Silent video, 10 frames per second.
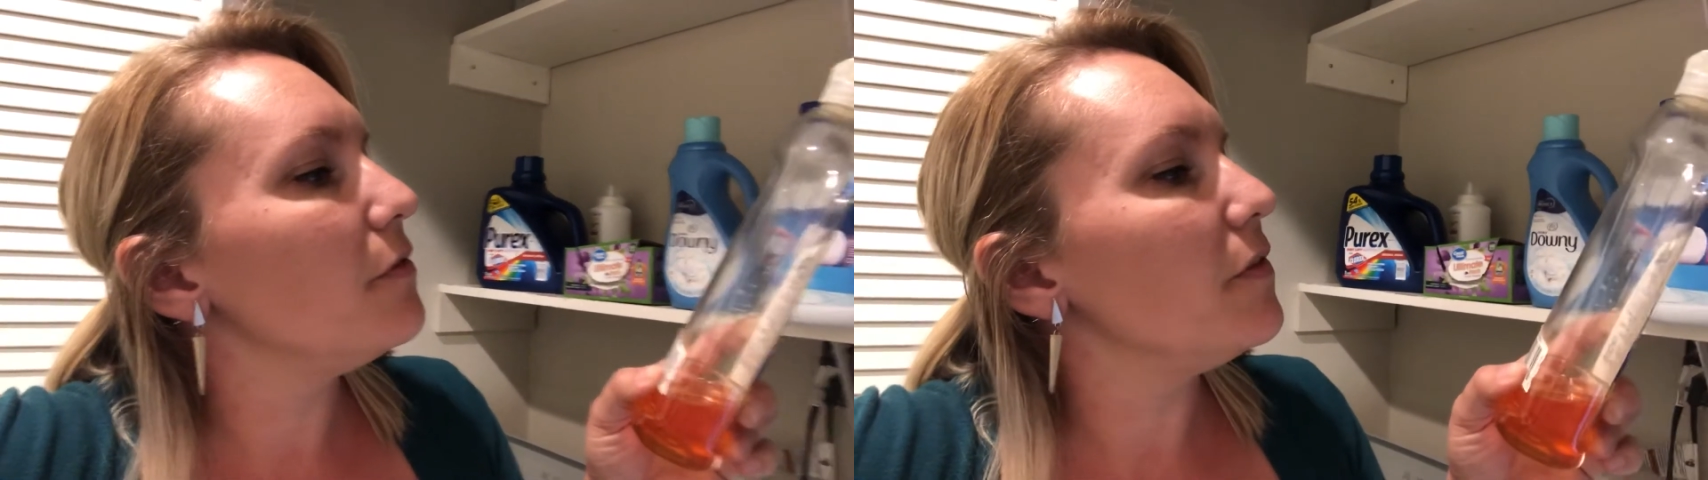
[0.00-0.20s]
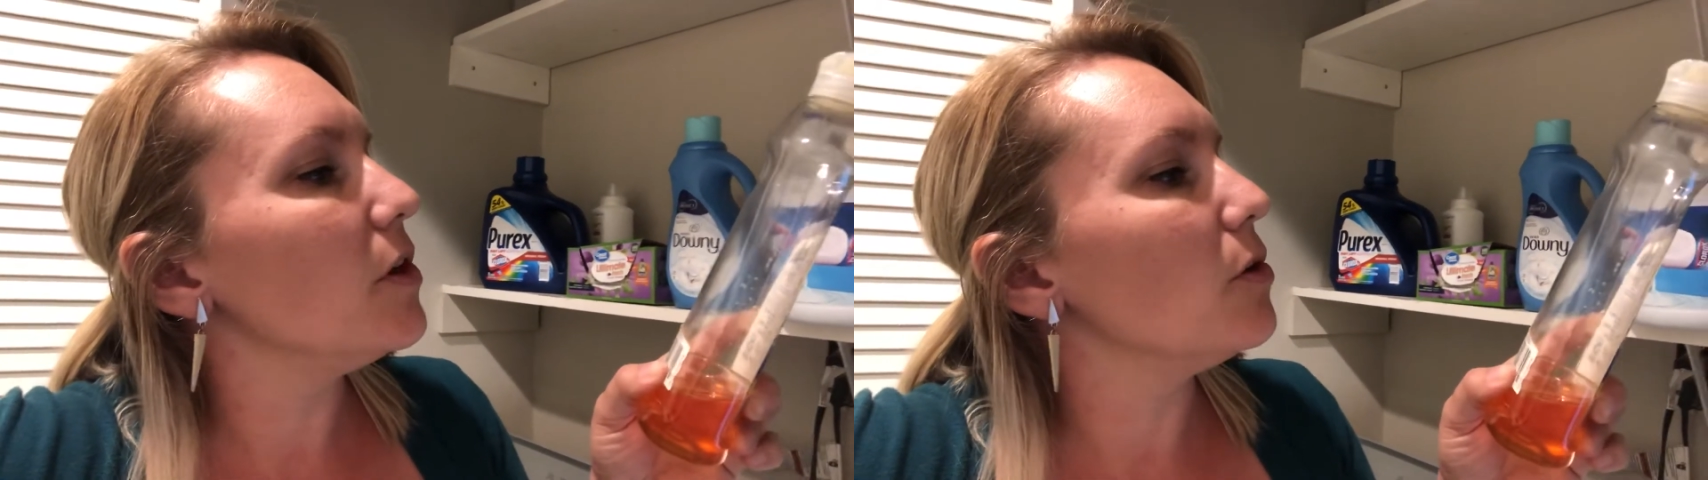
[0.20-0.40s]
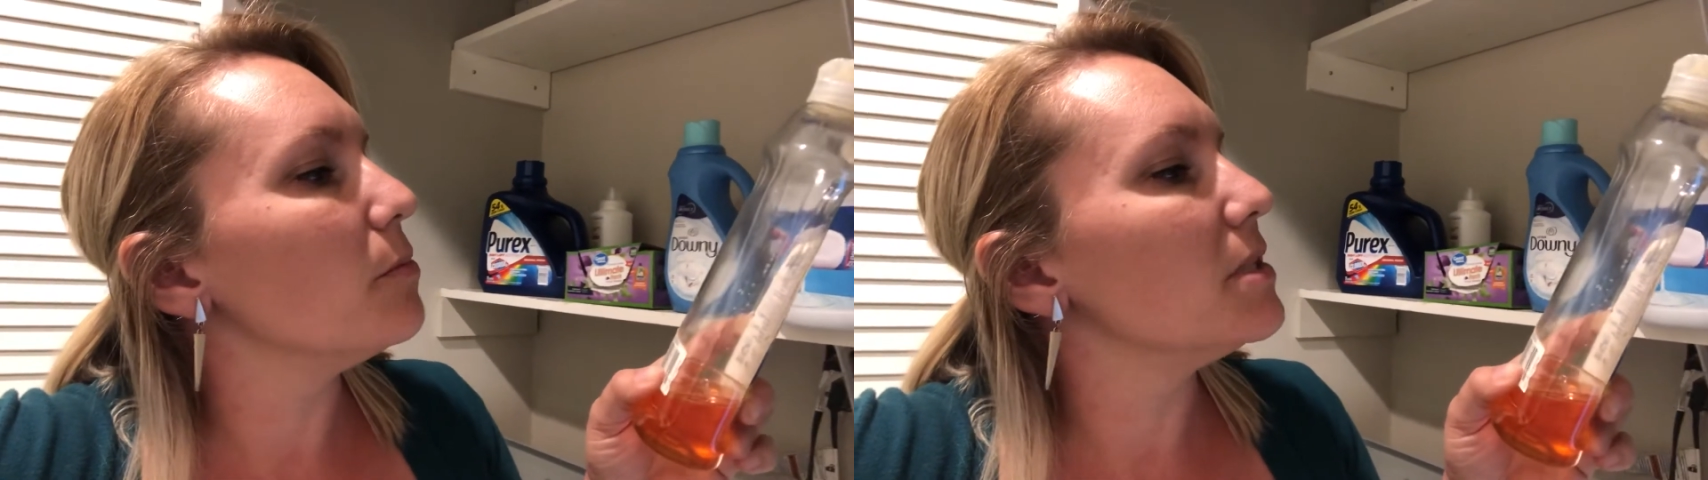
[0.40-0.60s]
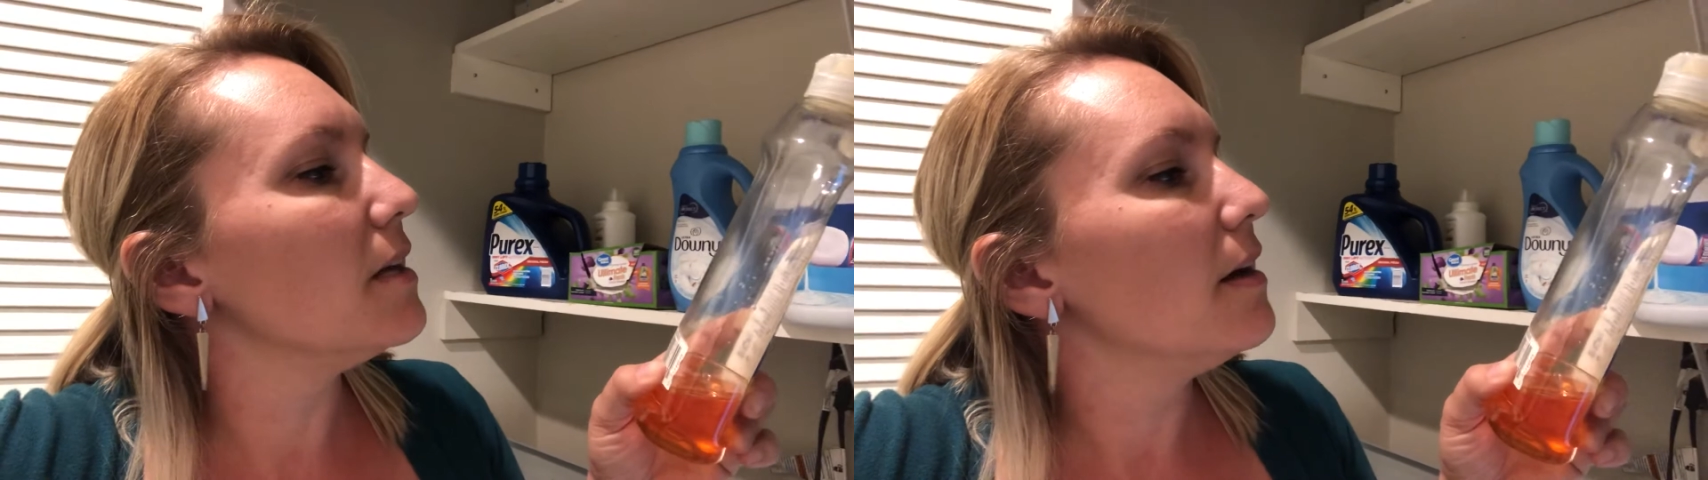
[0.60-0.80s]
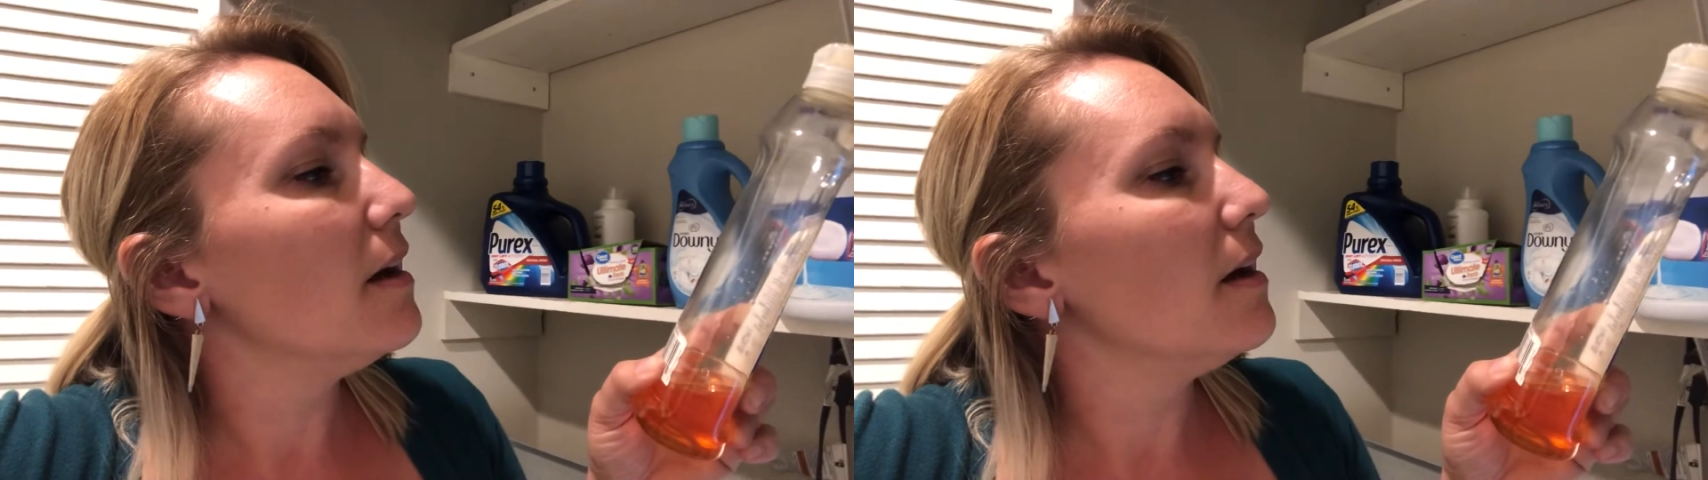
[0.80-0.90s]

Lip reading: fumes.